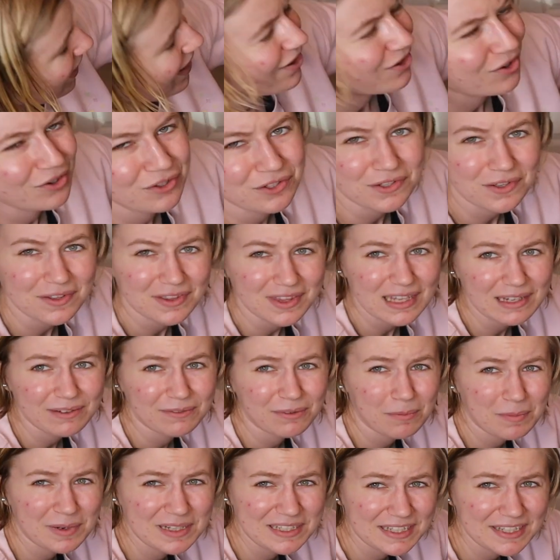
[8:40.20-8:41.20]
I also think
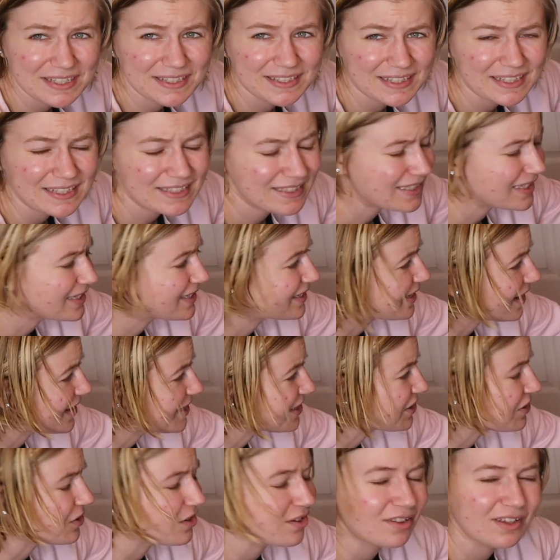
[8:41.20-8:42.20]
from a distance it
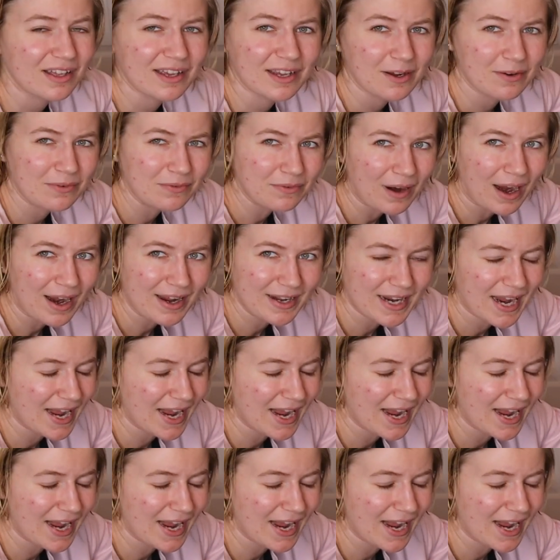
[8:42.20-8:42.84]
does look like a fried